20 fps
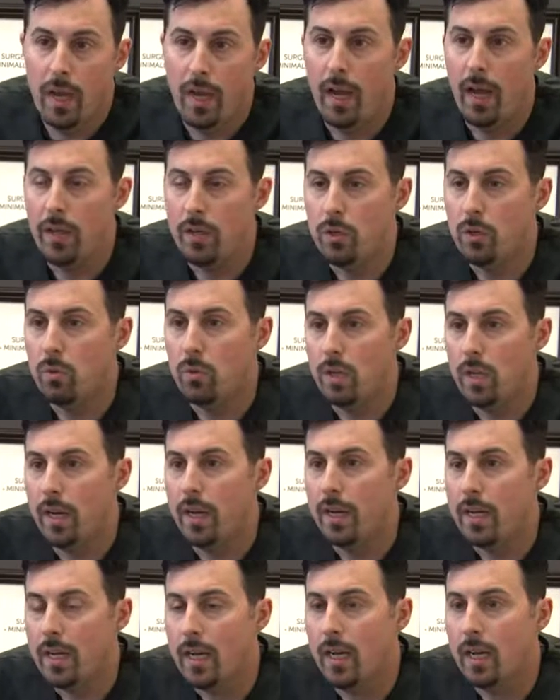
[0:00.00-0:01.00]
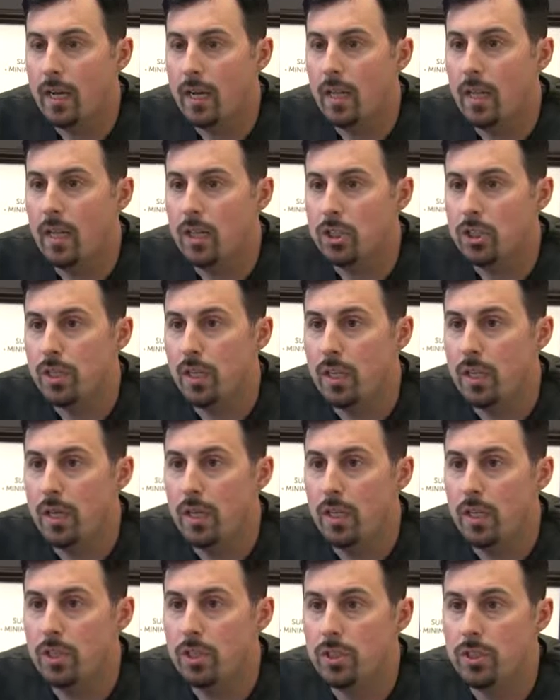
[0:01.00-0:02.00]
I do rely on a gynecologic
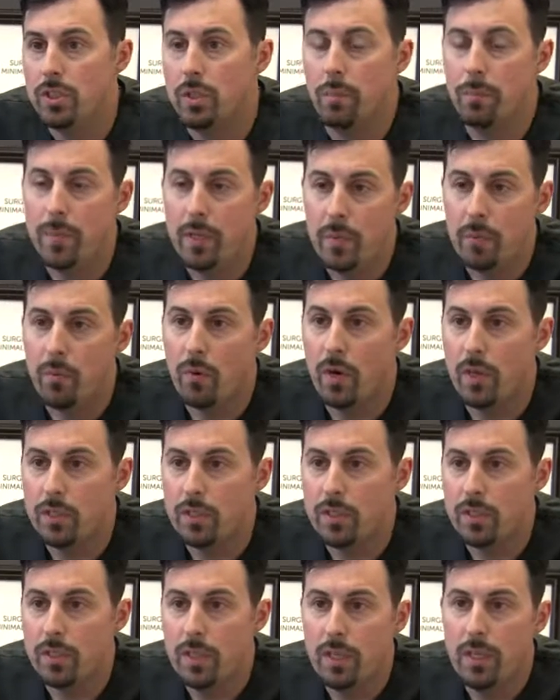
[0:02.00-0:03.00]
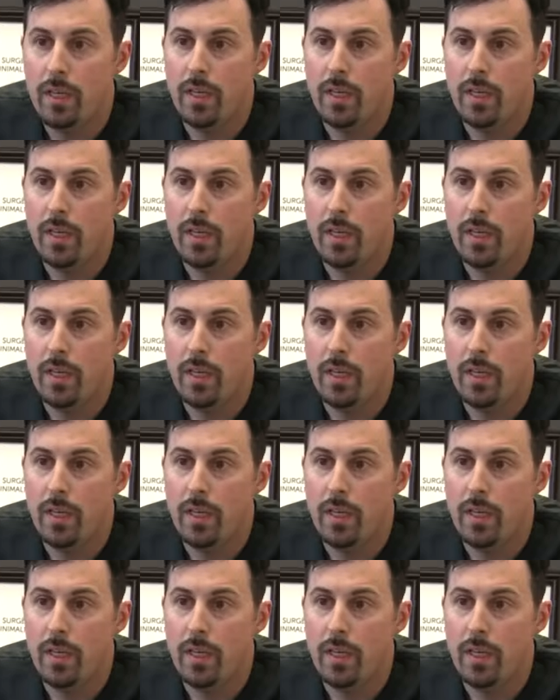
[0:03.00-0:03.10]
oncologist to be present